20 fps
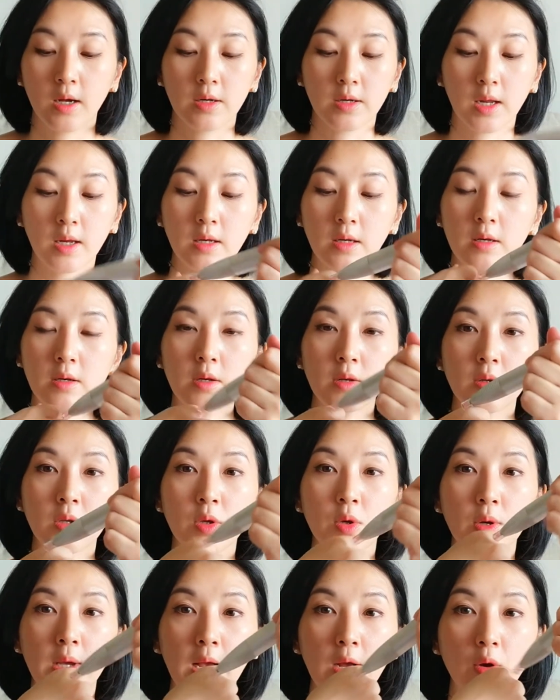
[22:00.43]
then
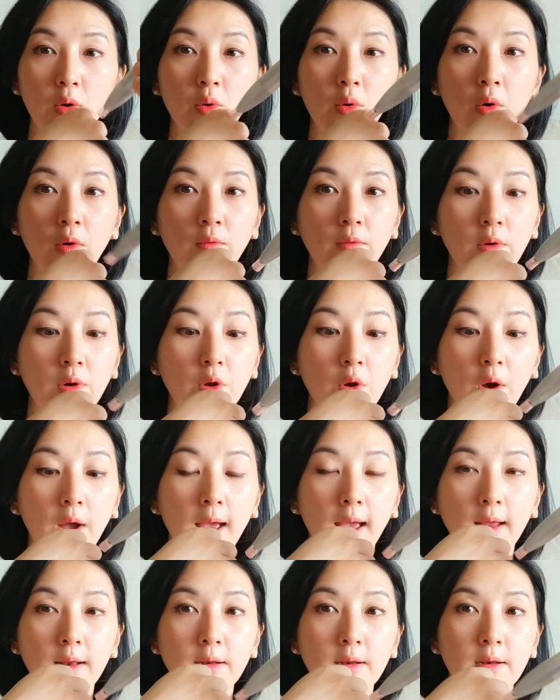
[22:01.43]
you can go over your
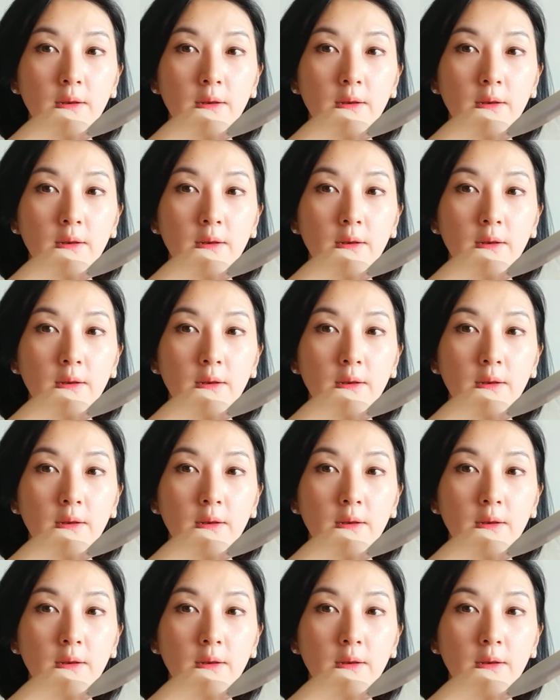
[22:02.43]
hand,